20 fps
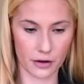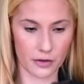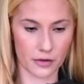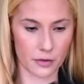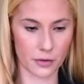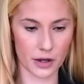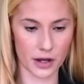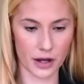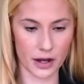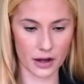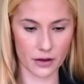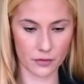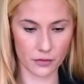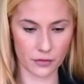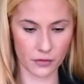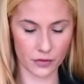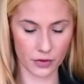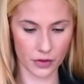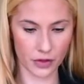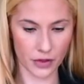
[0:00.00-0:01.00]
So we have
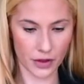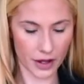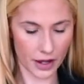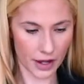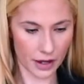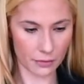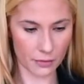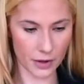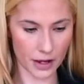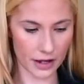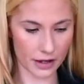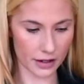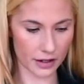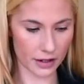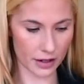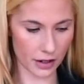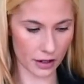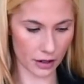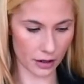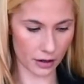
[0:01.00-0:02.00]
the headband
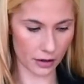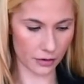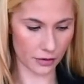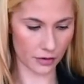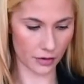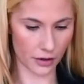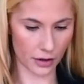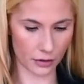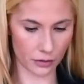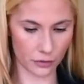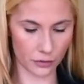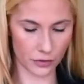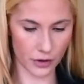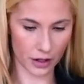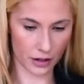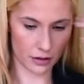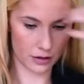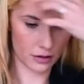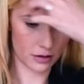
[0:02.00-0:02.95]
here, so that'll fit